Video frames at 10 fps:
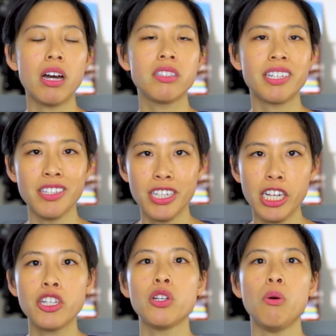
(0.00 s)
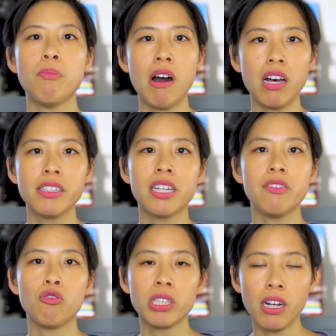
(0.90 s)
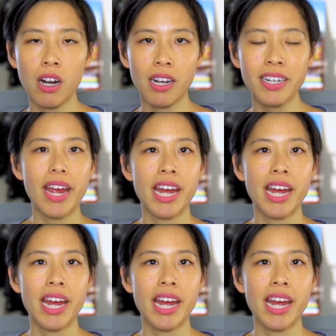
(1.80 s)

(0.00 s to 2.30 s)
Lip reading: unconditional positive regard.